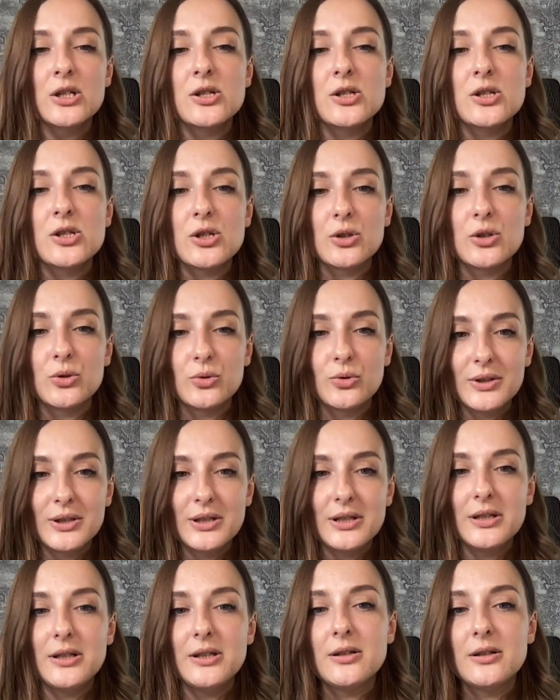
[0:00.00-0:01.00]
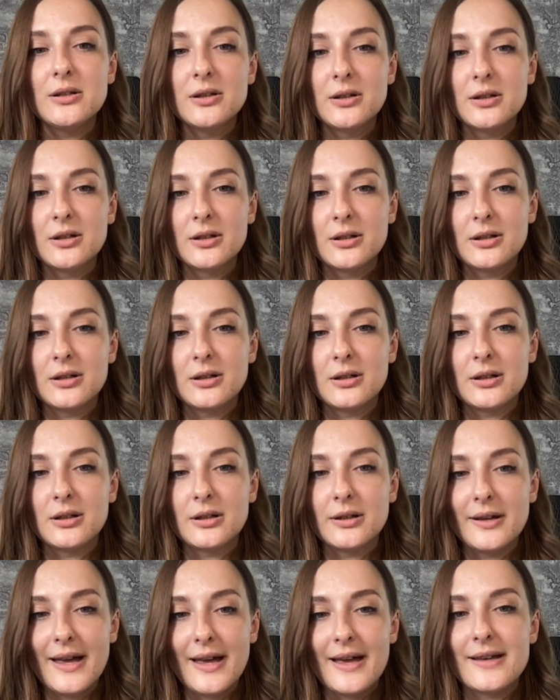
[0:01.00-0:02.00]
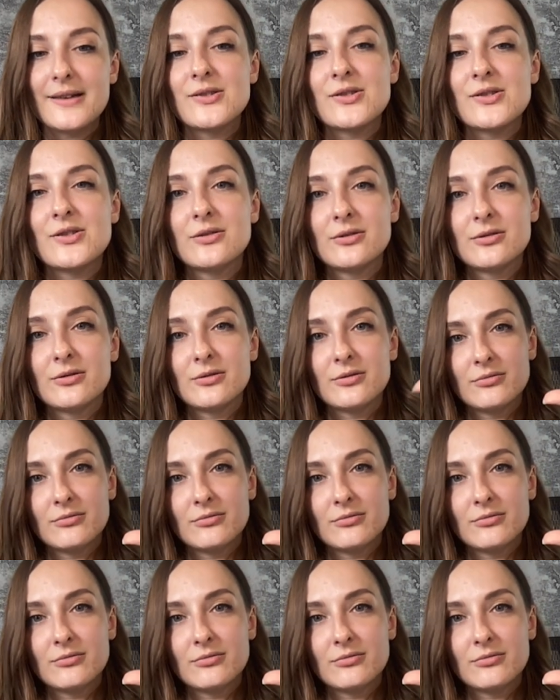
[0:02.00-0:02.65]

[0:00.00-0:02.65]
so he has